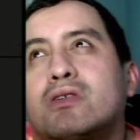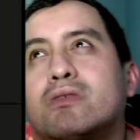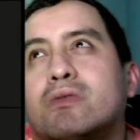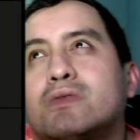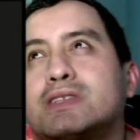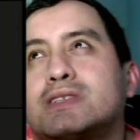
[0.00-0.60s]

What was his